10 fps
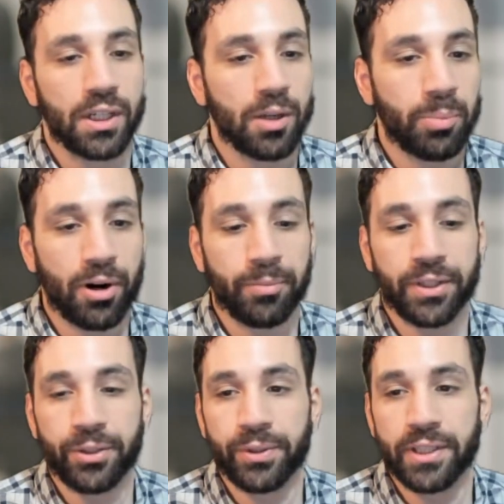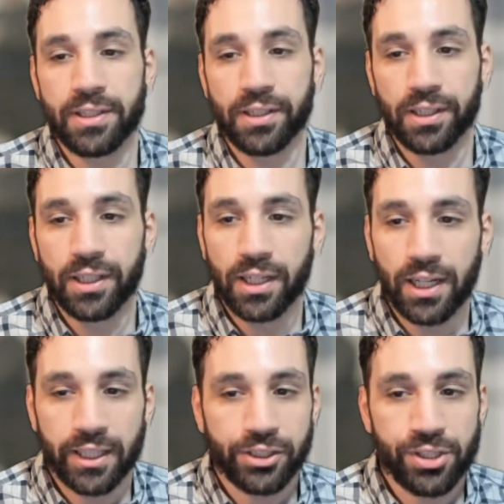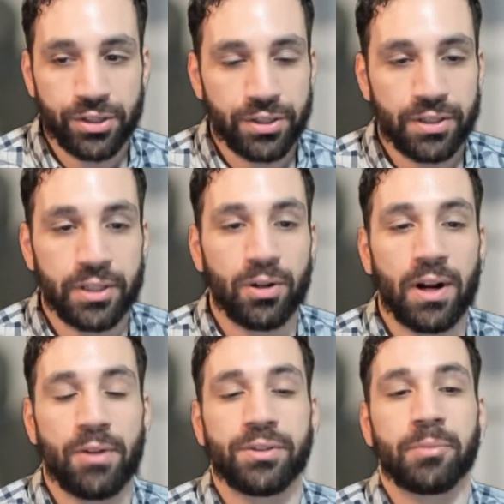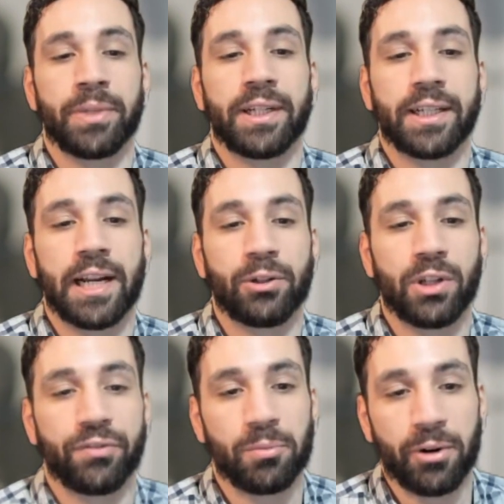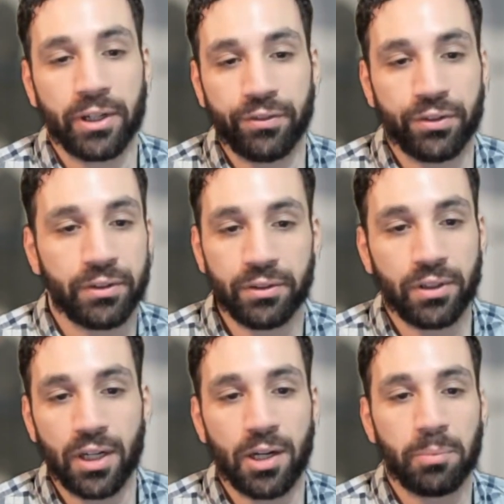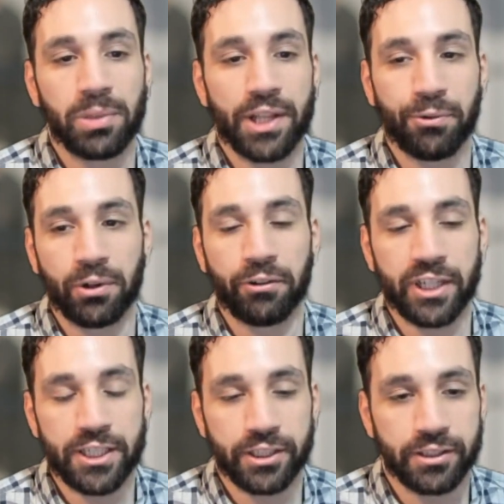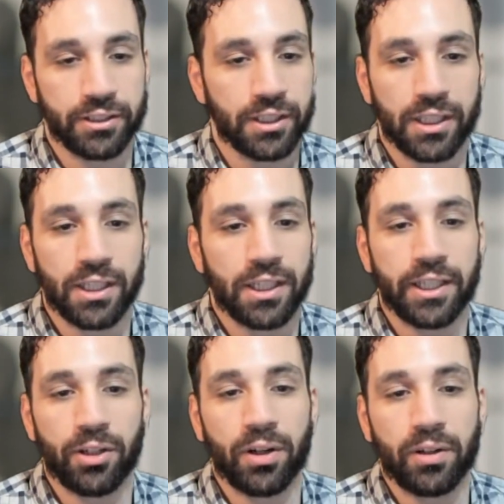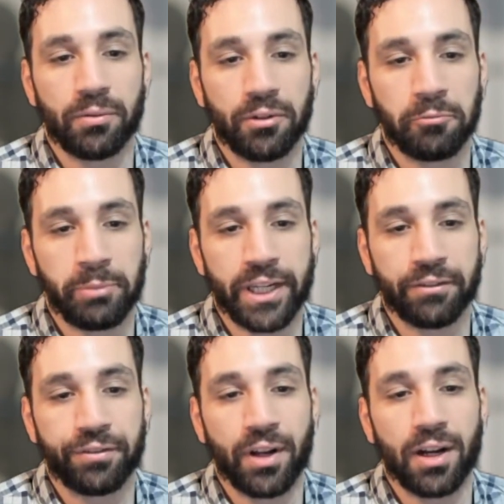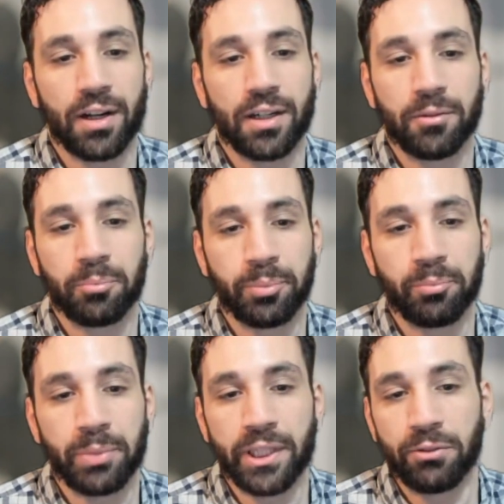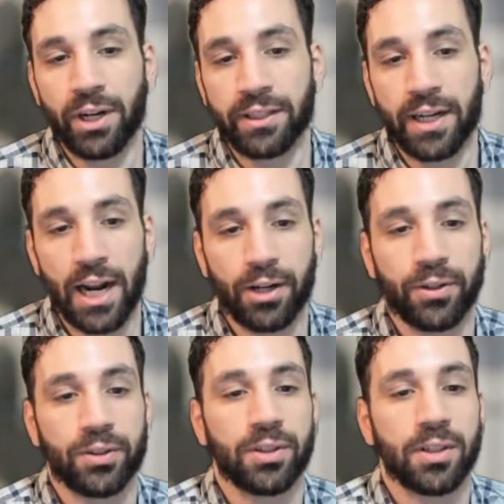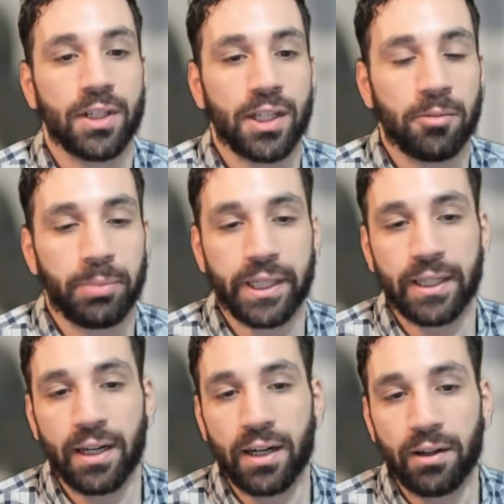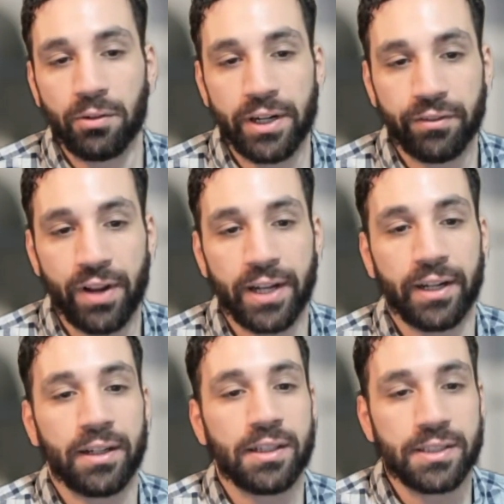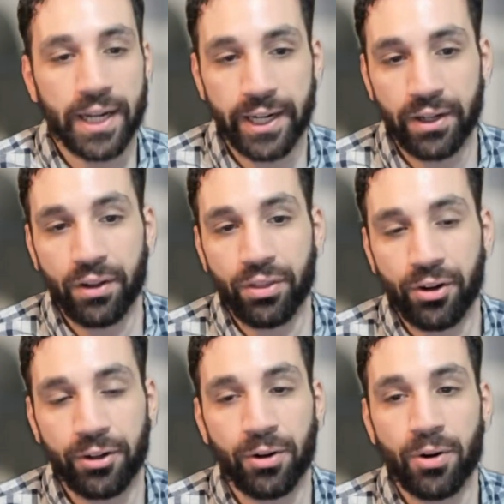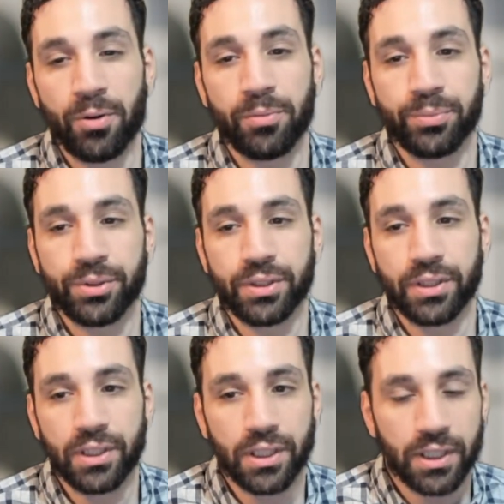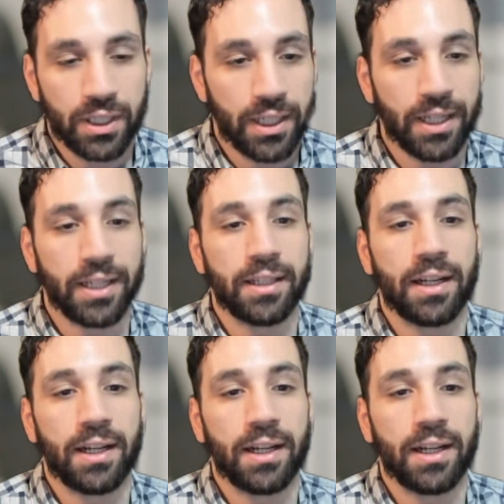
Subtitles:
apartment units, and that's just housing being held off the market for plethora of reasons. Being rented out, being renovated, second and third homes, and